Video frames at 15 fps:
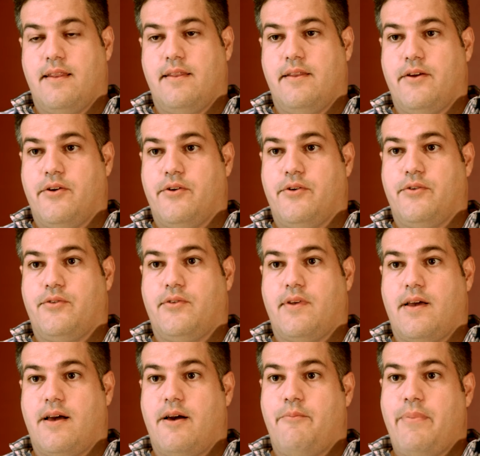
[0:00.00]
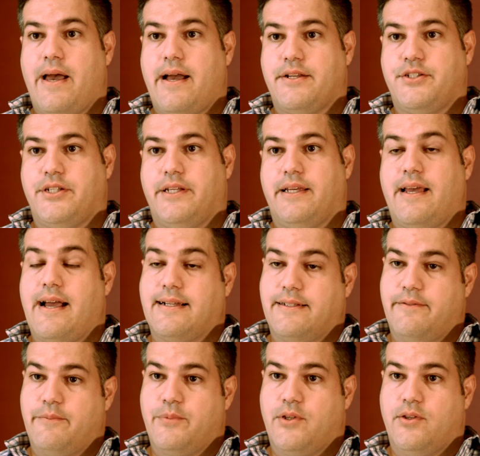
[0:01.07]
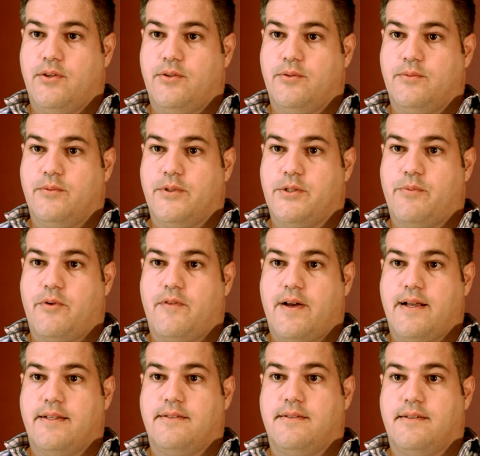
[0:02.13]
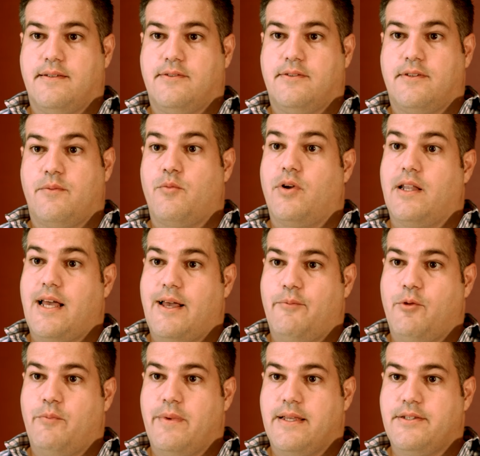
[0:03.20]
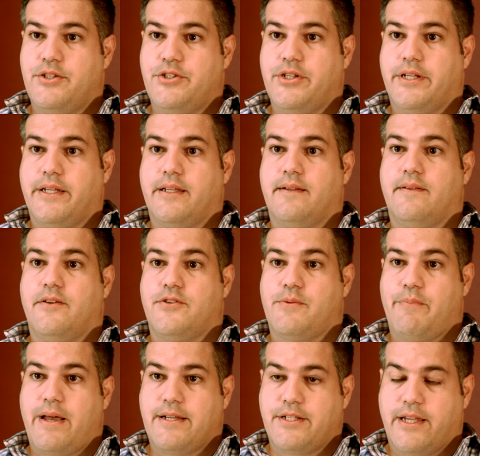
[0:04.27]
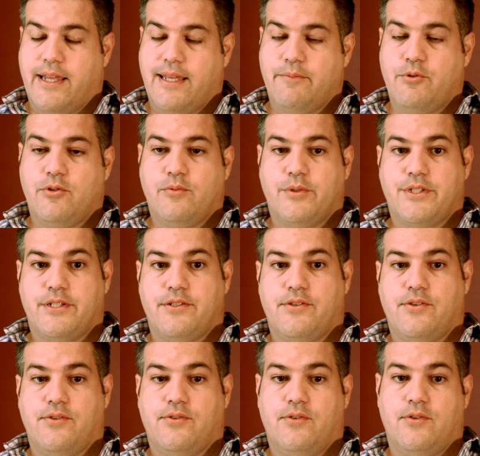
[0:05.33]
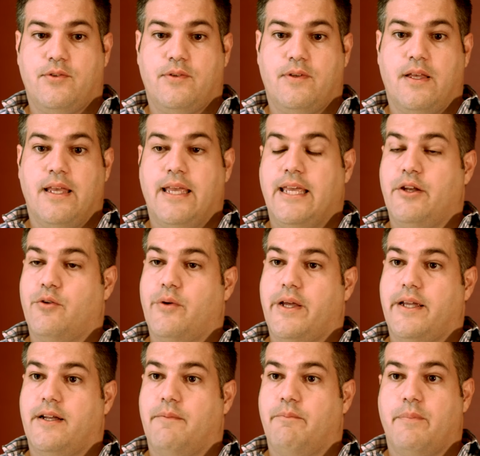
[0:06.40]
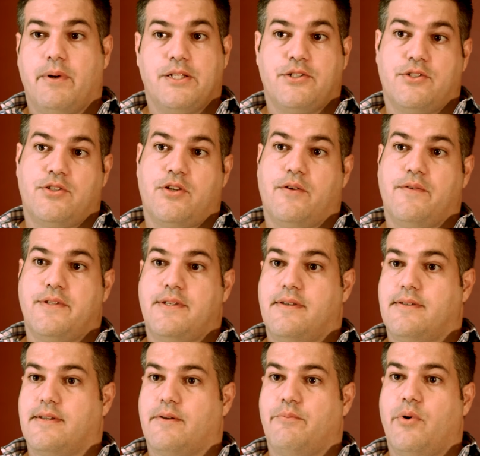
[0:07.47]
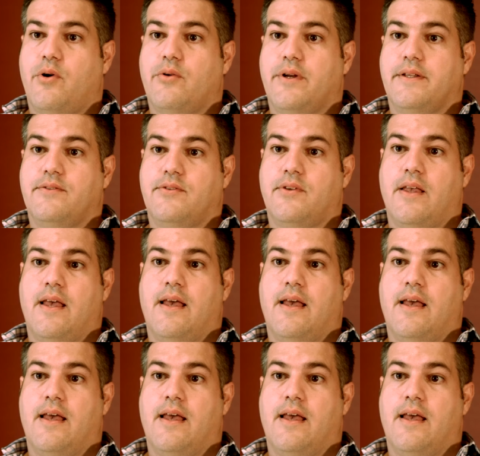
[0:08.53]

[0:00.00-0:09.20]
There's Apache ActiveMQ, which provides us some reliable messaging. There's Apache Camel, which is used to integrate a bunch of services and components